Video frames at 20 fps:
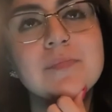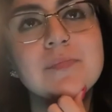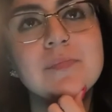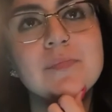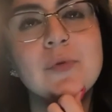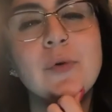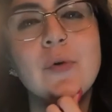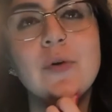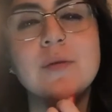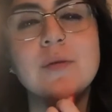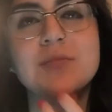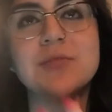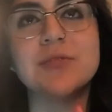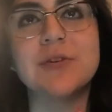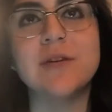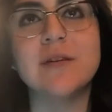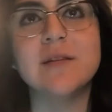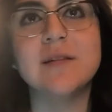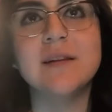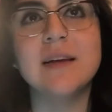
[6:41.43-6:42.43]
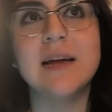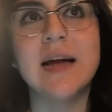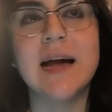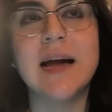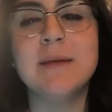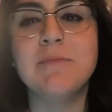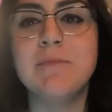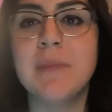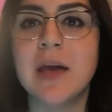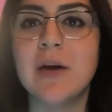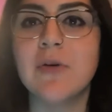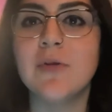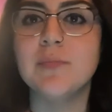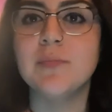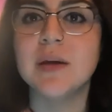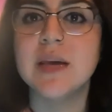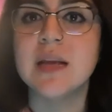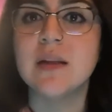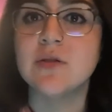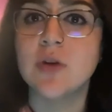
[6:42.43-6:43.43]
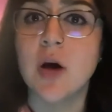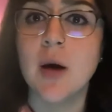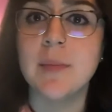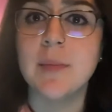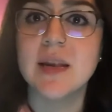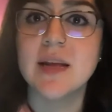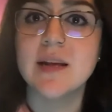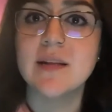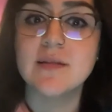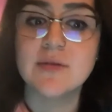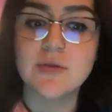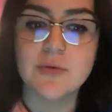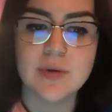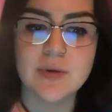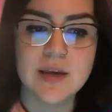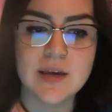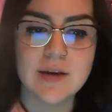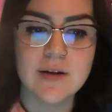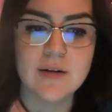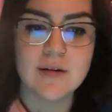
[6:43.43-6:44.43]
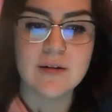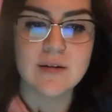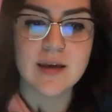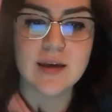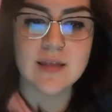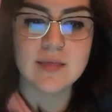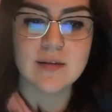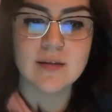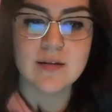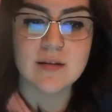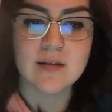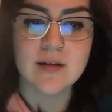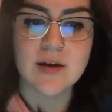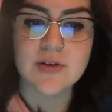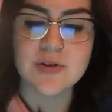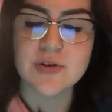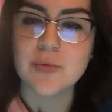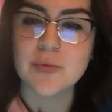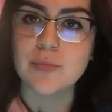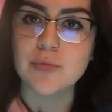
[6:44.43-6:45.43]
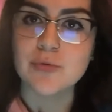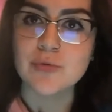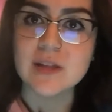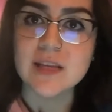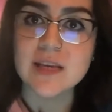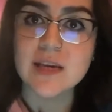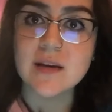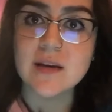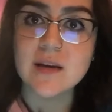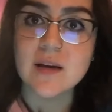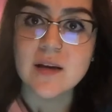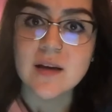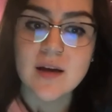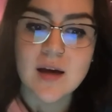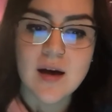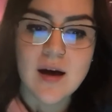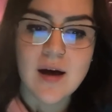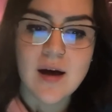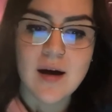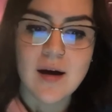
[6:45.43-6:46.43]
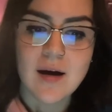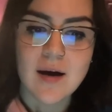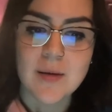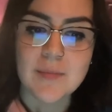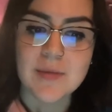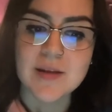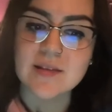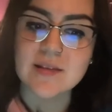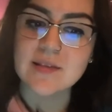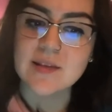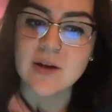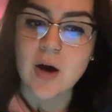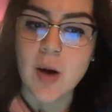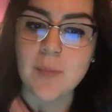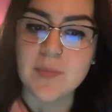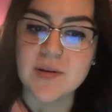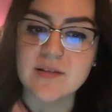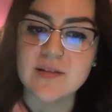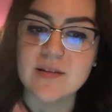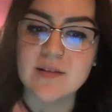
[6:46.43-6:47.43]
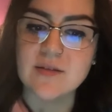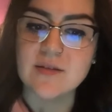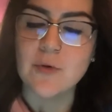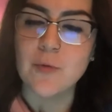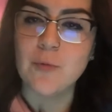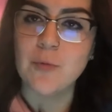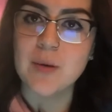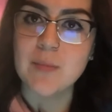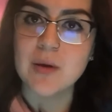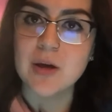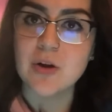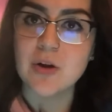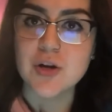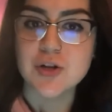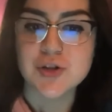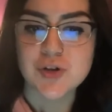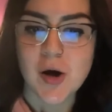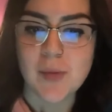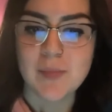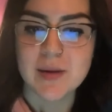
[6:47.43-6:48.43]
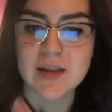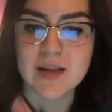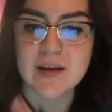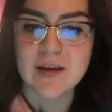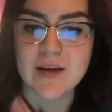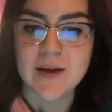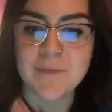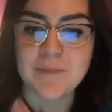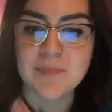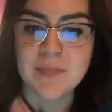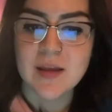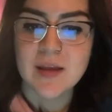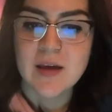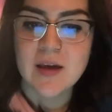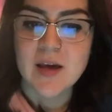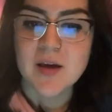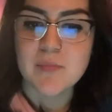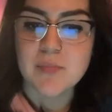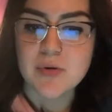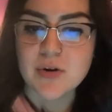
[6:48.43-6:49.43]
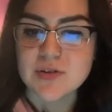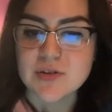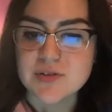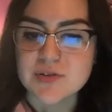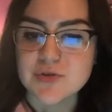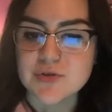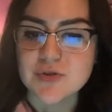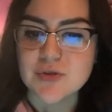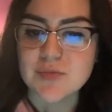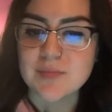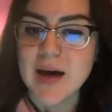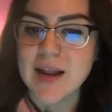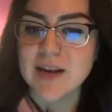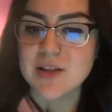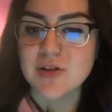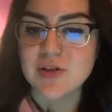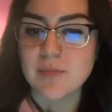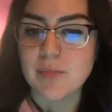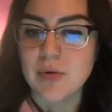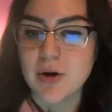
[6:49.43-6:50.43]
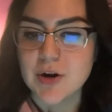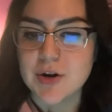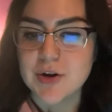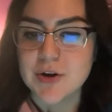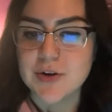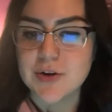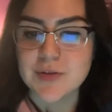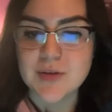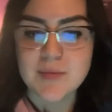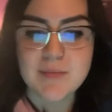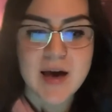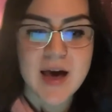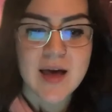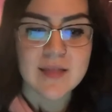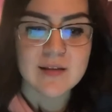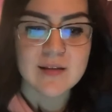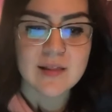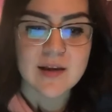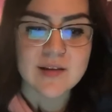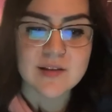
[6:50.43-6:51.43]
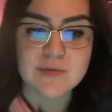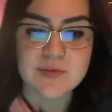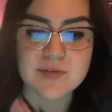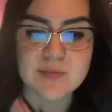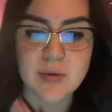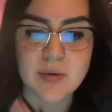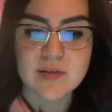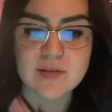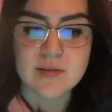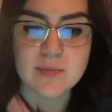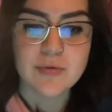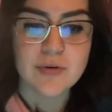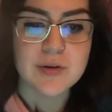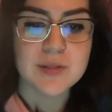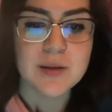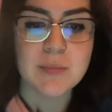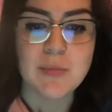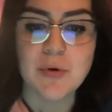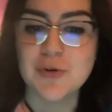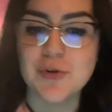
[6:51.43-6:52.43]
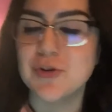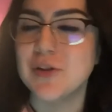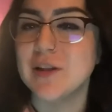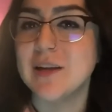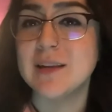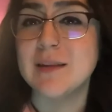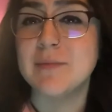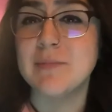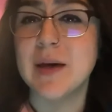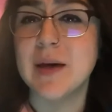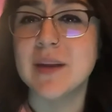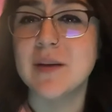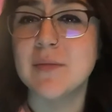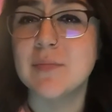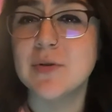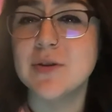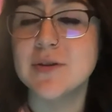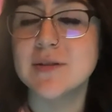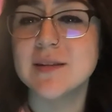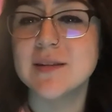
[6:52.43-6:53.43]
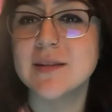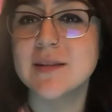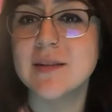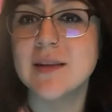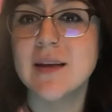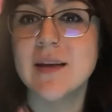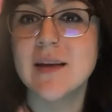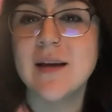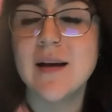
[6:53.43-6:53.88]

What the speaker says: norms are male being dominant. So here in the Tashambuli, it's the opposite. So women are dominant and personal, managing partner, the man, the less responsible and emotionally dependent person,